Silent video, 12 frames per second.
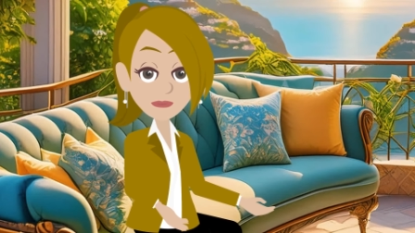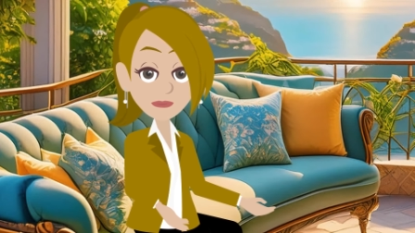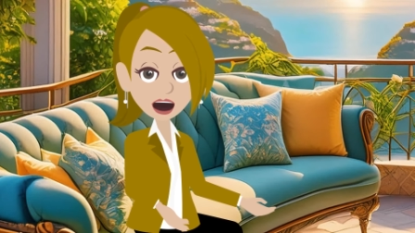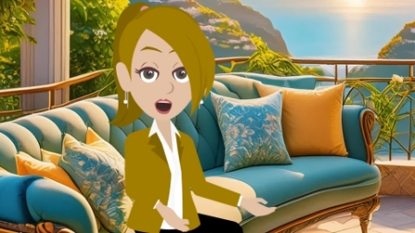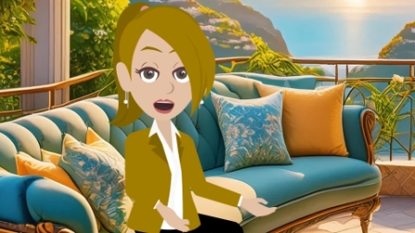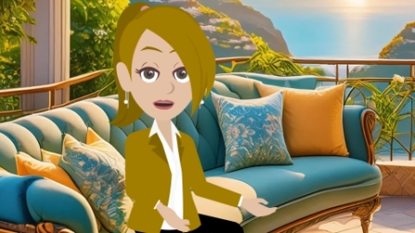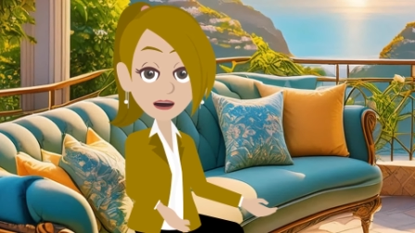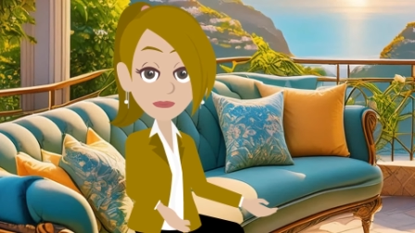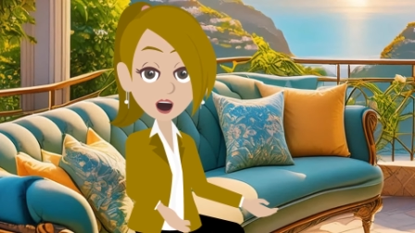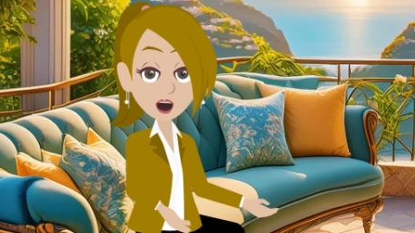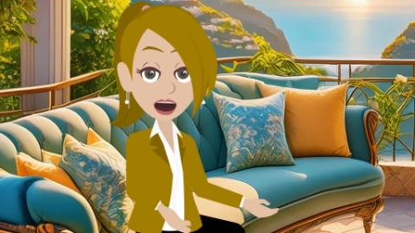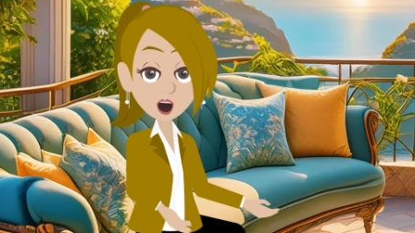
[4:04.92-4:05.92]
And they said,
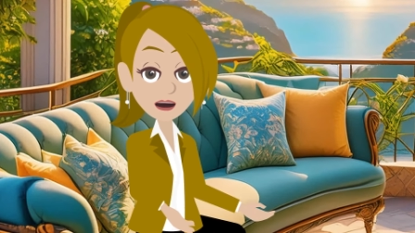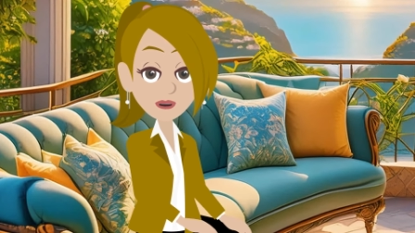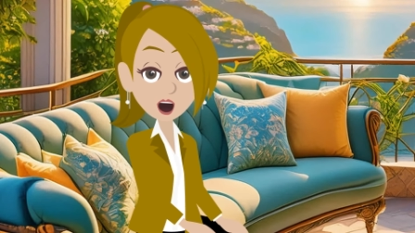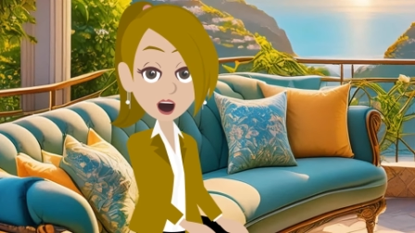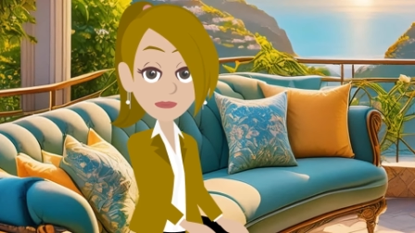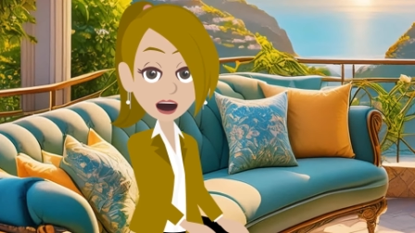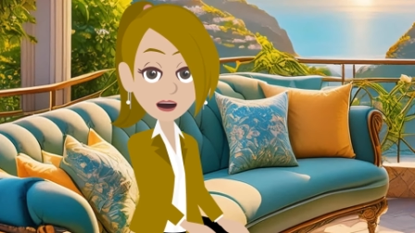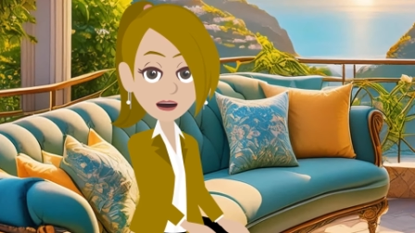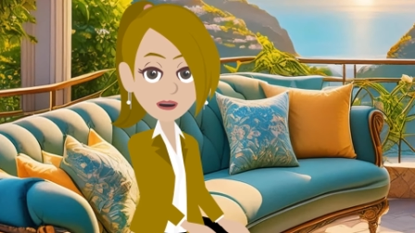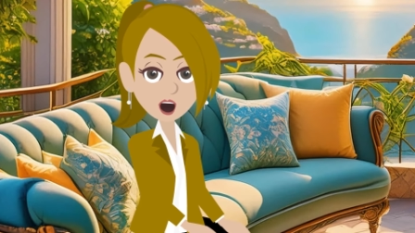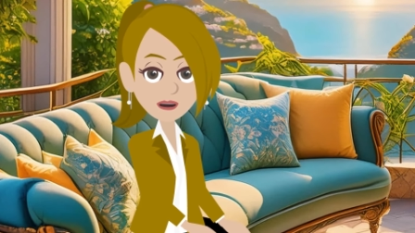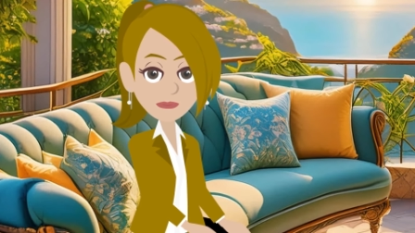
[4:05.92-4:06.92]
come on, come and play
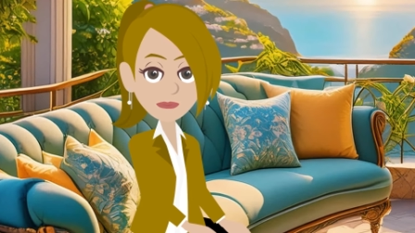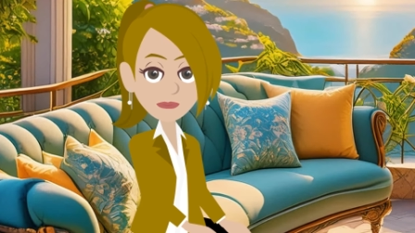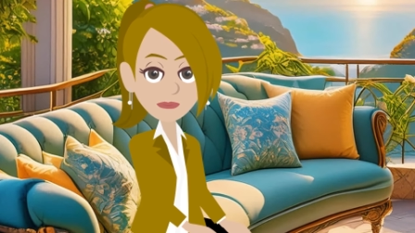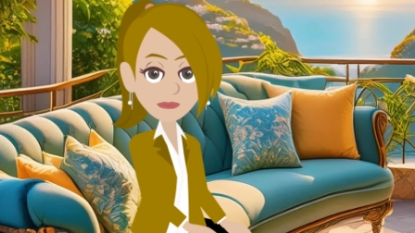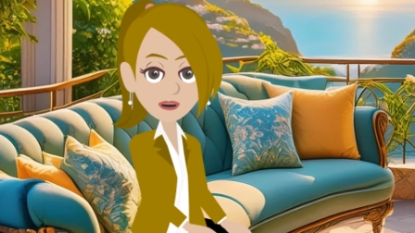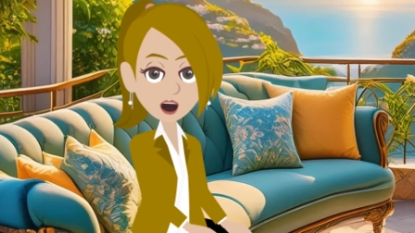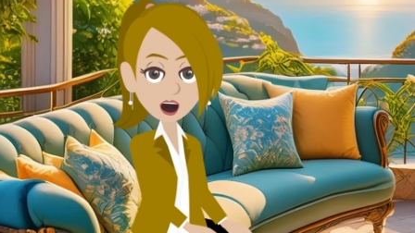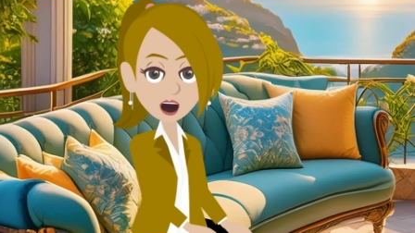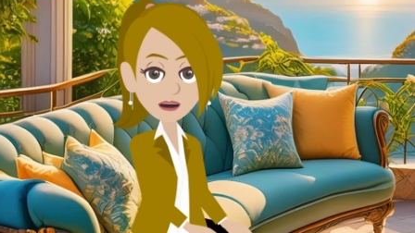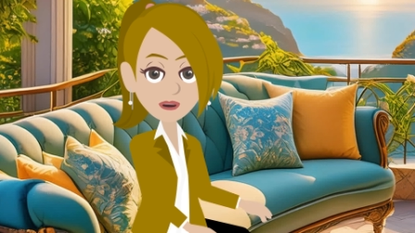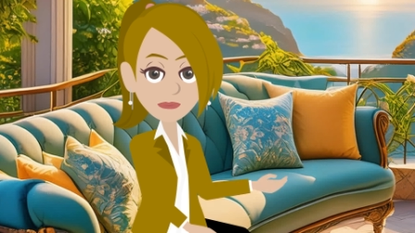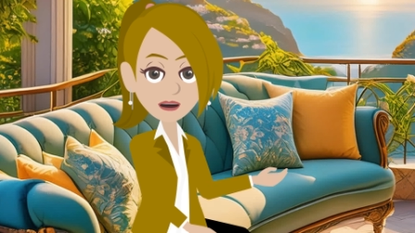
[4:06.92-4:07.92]
with us. Come
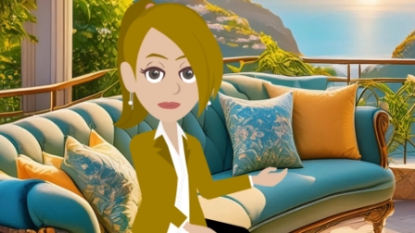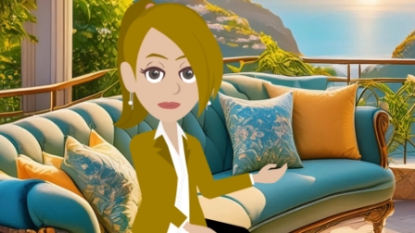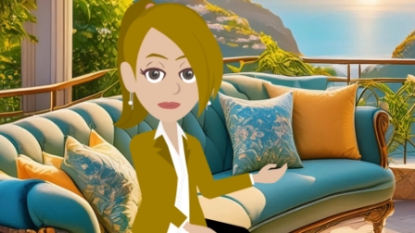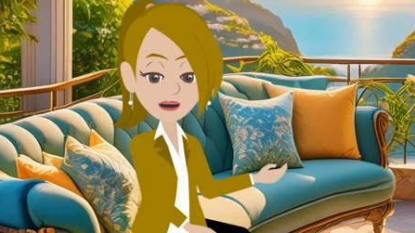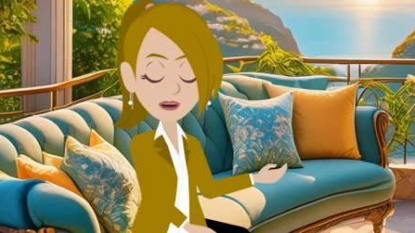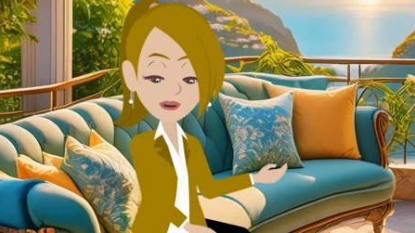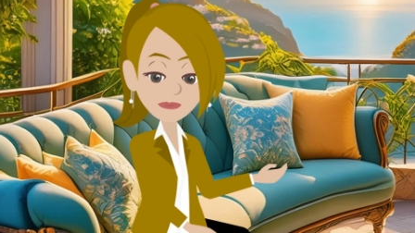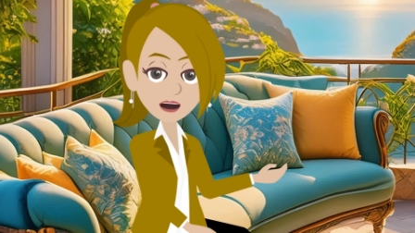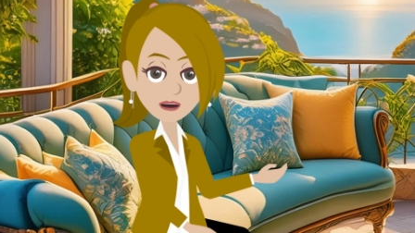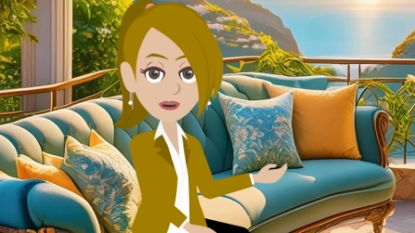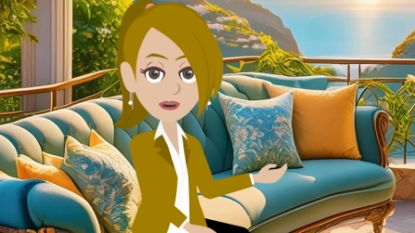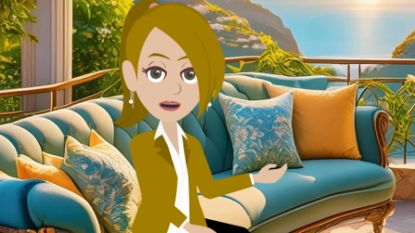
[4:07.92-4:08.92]
on, coochie, coochie, coochie,
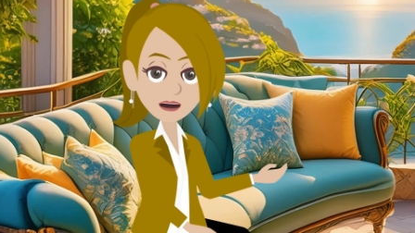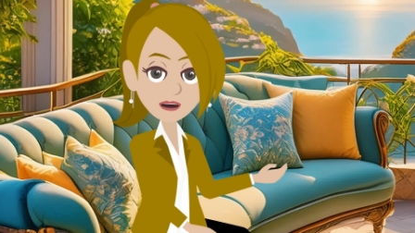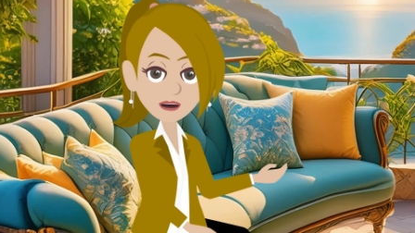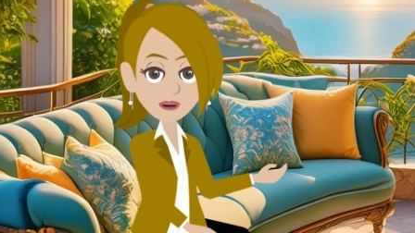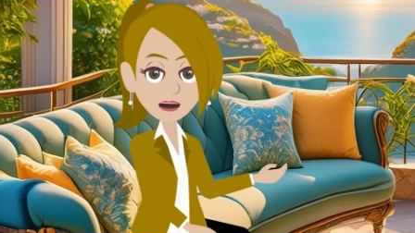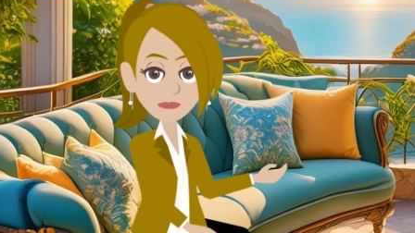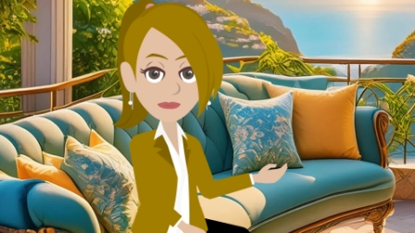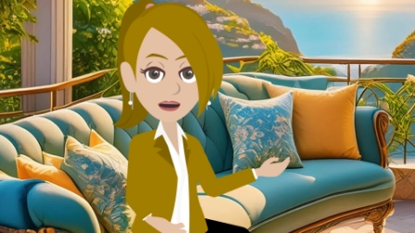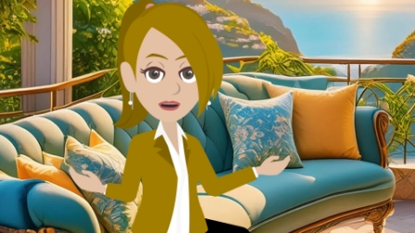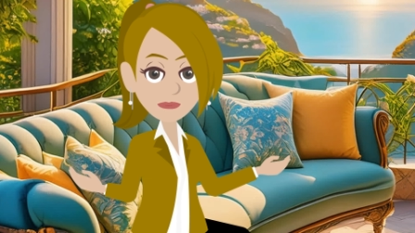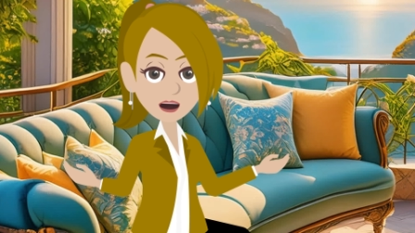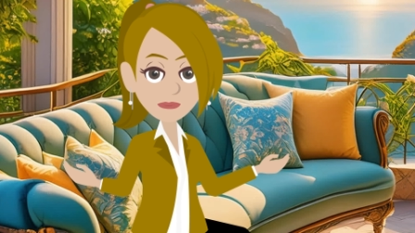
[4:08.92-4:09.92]
coochie, coochie, coochie, coochie,
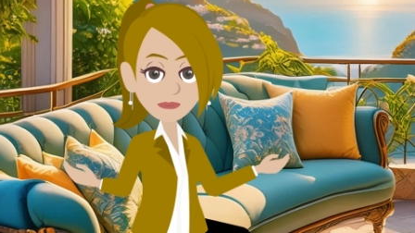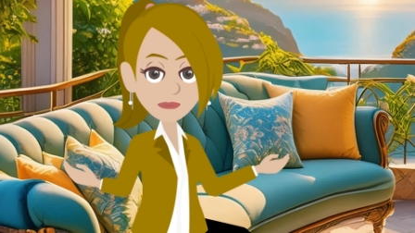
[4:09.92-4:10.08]
coochie, coo.